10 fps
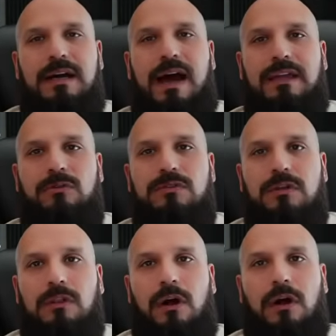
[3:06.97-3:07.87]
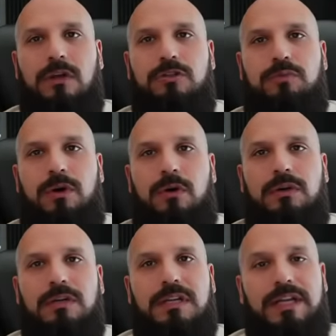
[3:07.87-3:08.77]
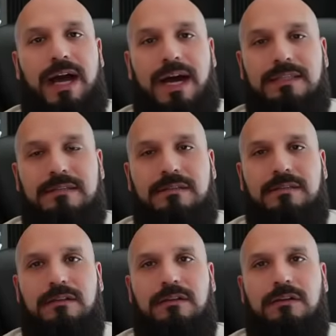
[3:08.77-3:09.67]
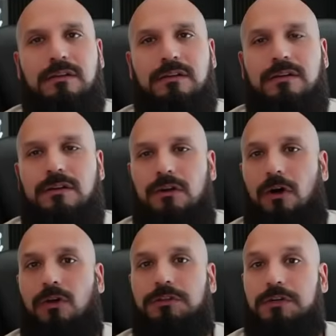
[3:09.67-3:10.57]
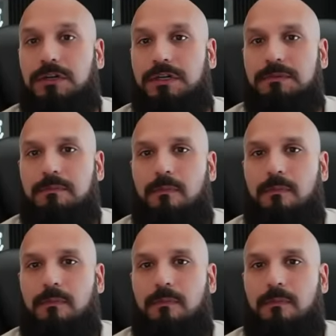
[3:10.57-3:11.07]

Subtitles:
I used a large broker not called Hood.